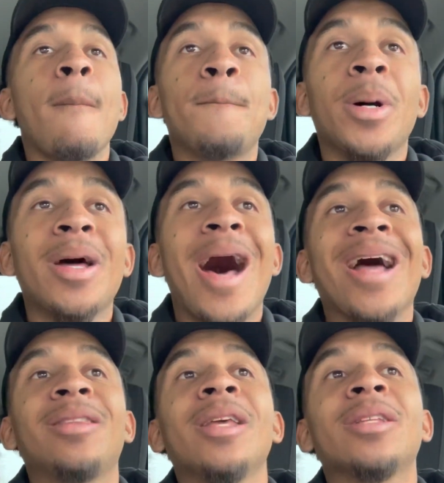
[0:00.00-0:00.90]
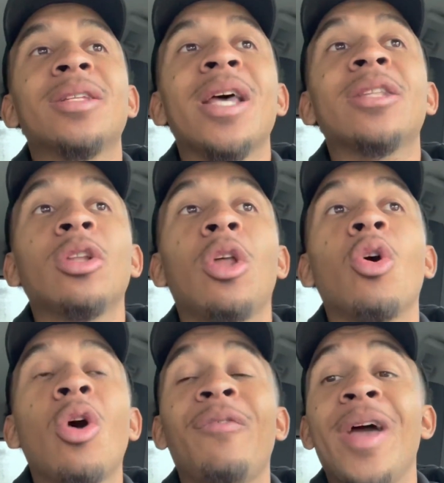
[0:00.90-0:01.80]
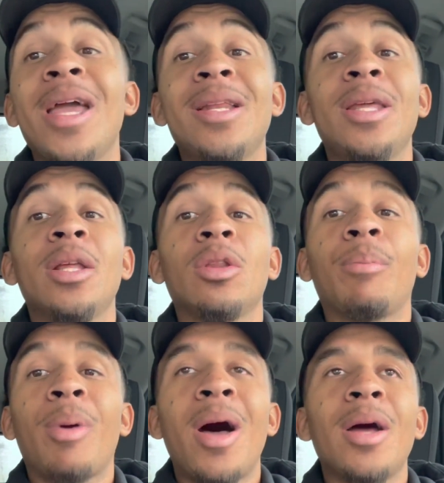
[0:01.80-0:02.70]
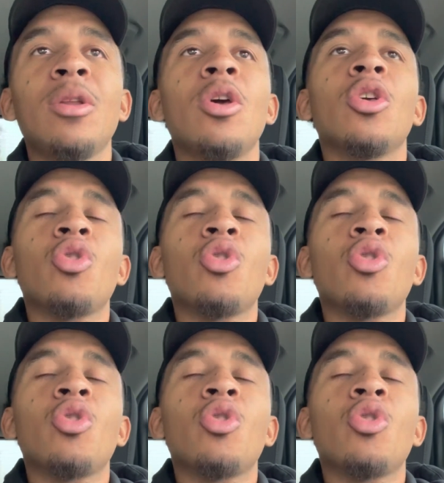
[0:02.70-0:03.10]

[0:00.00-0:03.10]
But I think to take the load off AD and LeBron,